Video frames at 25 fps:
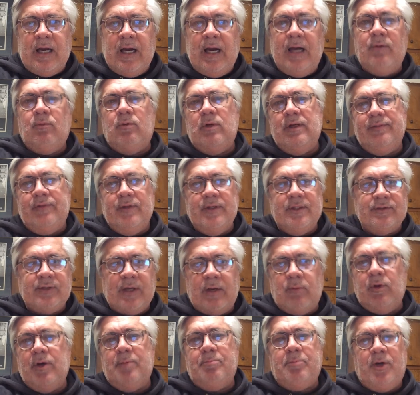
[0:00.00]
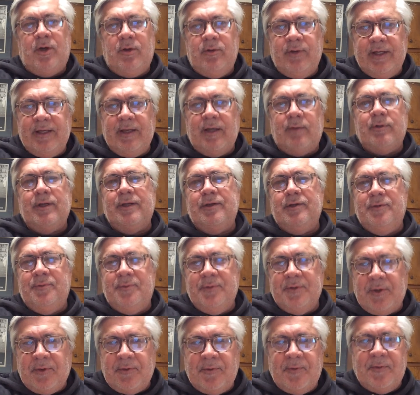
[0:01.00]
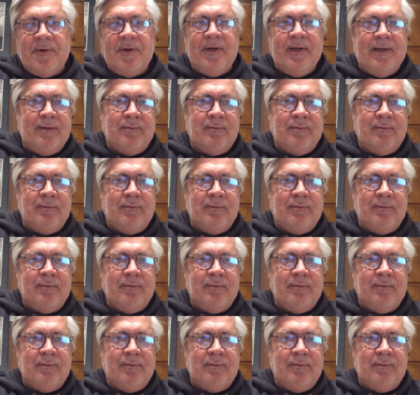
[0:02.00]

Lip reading: I want this. I want a pony. I want a unicorn.